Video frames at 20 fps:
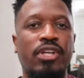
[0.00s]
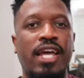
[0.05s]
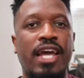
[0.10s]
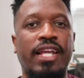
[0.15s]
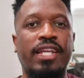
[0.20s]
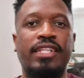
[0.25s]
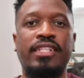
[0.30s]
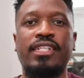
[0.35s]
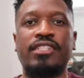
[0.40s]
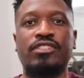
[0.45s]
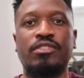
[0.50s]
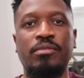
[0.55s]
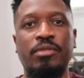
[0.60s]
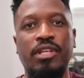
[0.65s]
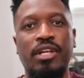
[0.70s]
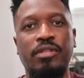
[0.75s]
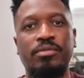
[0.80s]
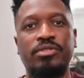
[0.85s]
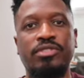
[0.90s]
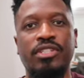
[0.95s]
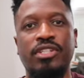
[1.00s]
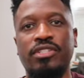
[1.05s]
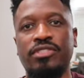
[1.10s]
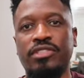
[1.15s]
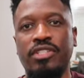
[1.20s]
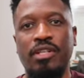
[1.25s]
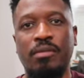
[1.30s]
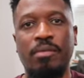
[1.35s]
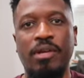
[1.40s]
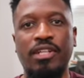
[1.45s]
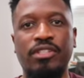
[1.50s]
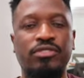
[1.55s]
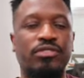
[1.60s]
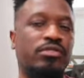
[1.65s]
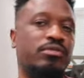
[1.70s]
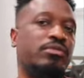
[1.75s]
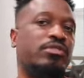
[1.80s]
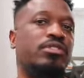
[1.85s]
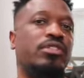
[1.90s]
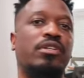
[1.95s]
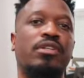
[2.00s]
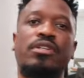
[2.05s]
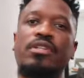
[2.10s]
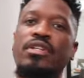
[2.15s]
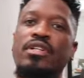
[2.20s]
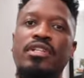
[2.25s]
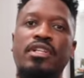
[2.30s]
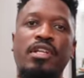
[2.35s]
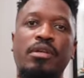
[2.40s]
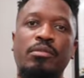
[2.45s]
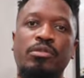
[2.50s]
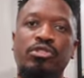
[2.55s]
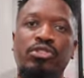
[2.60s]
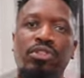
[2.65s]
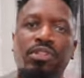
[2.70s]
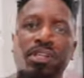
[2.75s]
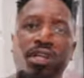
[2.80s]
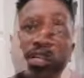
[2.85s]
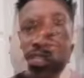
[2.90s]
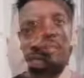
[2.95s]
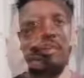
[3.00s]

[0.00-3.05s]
lighting that's gonna be upstairs in the bedroom. So let me show you guys.